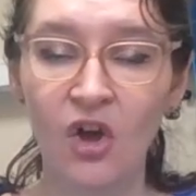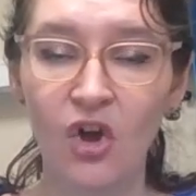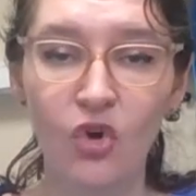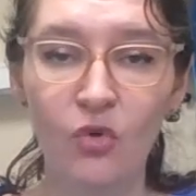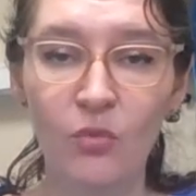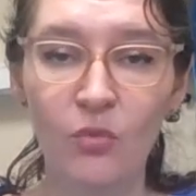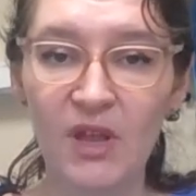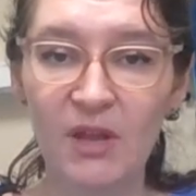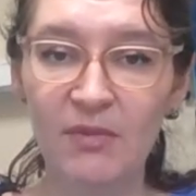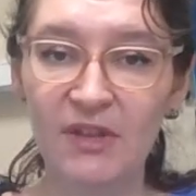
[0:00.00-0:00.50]

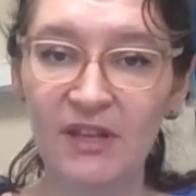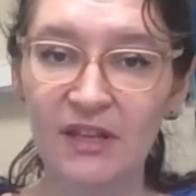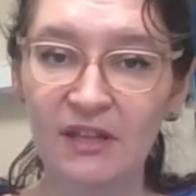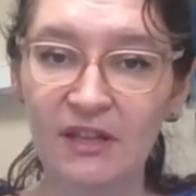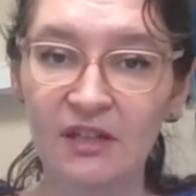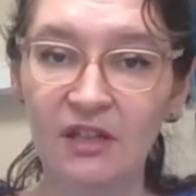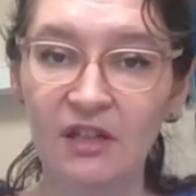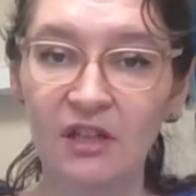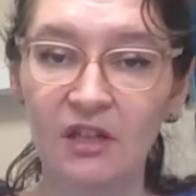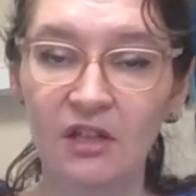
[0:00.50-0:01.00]
or
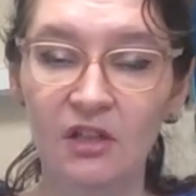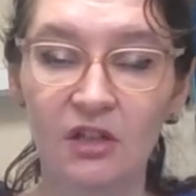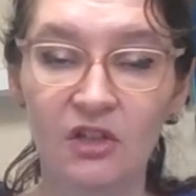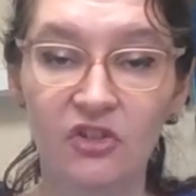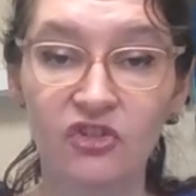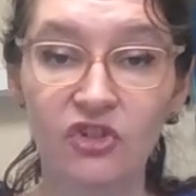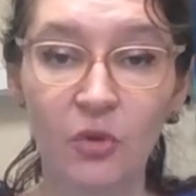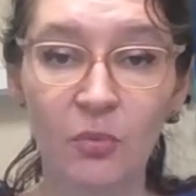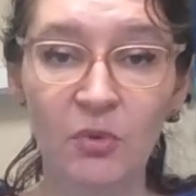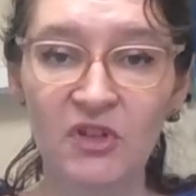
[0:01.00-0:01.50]
maybe
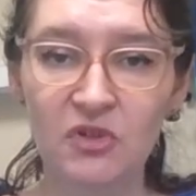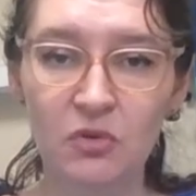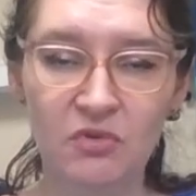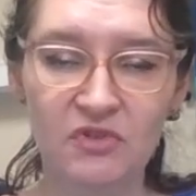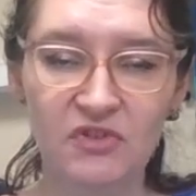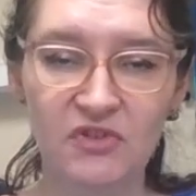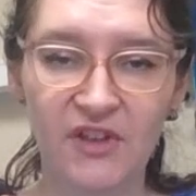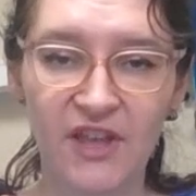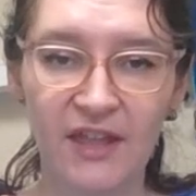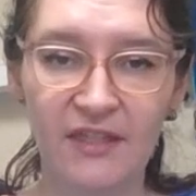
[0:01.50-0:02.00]
stop it
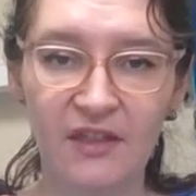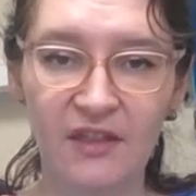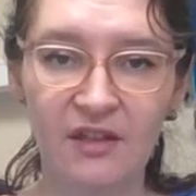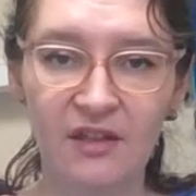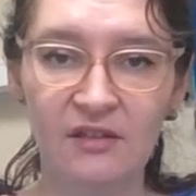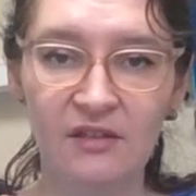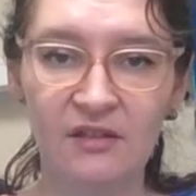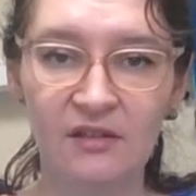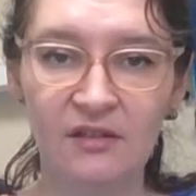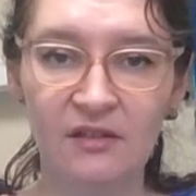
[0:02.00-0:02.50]
altogether.